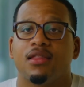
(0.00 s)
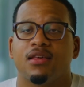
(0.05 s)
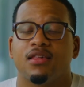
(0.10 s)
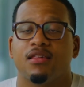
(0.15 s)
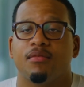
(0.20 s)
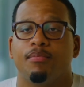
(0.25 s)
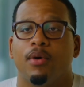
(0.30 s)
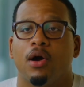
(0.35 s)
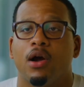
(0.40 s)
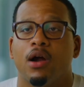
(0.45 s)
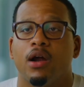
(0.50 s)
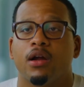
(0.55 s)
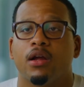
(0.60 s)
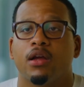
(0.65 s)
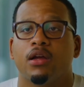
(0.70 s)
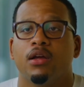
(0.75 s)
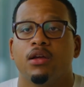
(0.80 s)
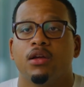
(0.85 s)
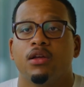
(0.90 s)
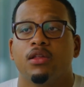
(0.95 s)
the
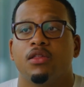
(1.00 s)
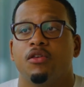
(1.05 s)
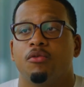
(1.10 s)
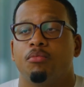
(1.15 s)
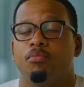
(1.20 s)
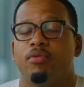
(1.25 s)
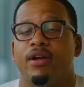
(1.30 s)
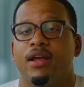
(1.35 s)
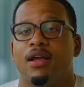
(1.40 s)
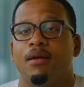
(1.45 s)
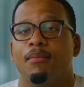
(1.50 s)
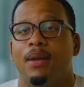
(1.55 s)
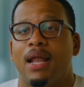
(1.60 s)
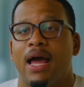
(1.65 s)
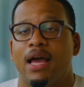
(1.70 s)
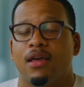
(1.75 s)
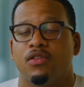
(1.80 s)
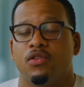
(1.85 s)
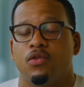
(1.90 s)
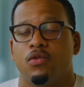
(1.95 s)
spark to bring
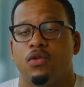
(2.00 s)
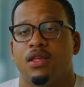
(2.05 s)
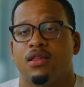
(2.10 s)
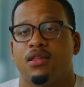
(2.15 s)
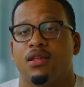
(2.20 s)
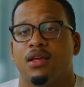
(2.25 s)
Black students